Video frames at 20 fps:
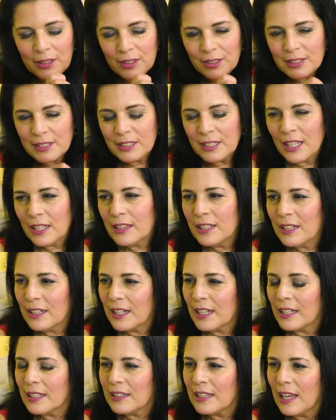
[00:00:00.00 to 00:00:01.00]
there's nothing
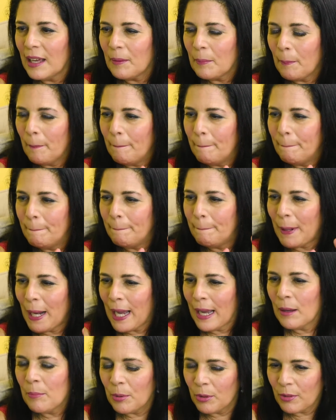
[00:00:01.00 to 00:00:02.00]
like that
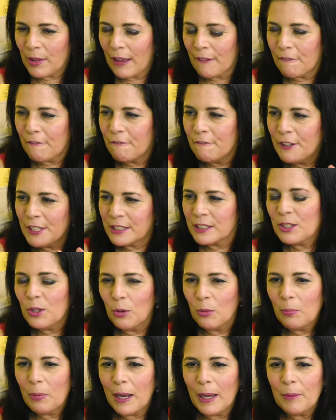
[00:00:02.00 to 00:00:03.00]
Bible, that
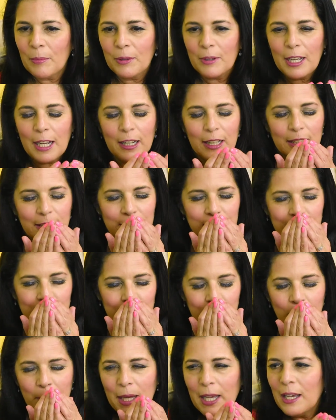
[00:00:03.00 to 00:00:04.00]
physical Bible that I could
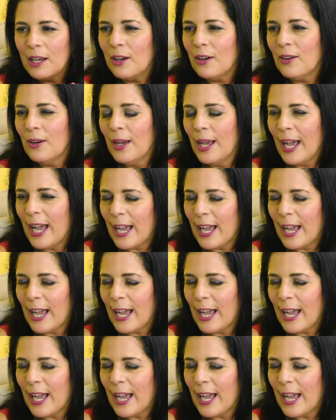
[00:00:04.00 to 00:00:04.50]
smell,